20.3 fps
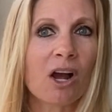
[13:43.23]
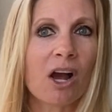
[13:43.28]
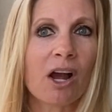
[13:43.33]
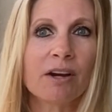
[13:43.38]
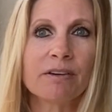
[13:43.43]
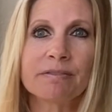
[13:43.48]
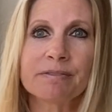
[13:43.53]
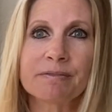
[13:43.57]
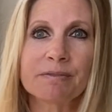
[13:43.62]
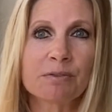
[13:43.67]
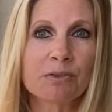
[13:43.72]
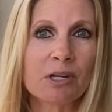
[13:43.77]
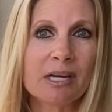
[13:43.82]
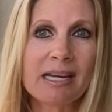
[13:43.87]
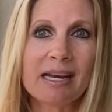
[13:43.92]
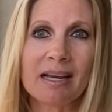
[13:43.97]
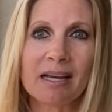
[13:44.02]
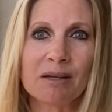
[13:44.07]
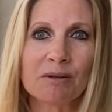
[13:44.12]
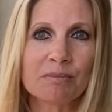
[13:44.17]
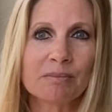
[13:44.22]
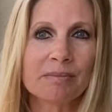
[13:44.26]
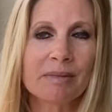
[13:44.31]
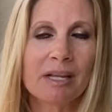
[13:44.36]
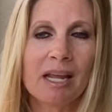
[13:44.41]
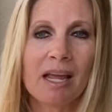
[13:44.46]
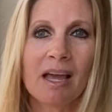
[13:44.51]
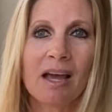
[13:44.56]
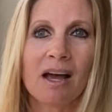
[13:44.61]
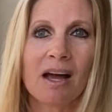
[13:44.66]
our freedom,
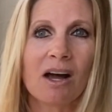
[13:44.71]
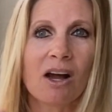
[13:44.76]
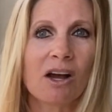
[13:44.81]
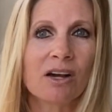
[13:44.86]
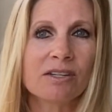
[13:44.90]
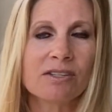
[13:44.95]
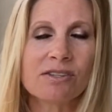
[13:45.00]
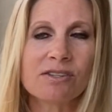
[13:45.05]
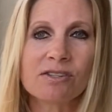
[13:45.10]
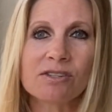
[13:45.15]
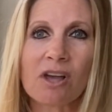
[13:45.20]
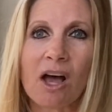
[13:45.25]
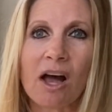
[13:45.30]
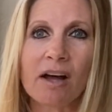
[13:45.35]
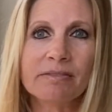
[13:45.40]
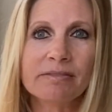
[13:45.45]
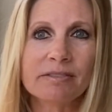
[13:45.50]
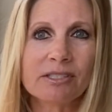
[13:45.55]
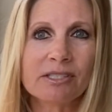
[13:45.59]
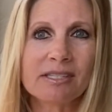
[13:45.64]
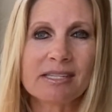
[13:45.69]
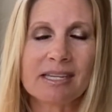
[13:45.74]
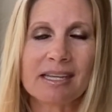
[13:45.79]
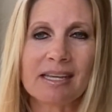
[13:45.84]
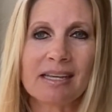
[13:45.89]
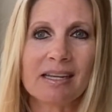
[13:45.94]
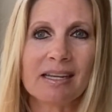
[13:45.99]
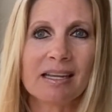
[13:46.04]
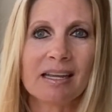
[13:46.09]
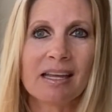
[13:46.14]
our
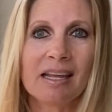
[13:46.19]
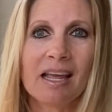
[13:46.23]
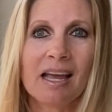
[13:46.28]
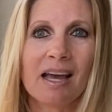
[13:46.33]
sovereignty.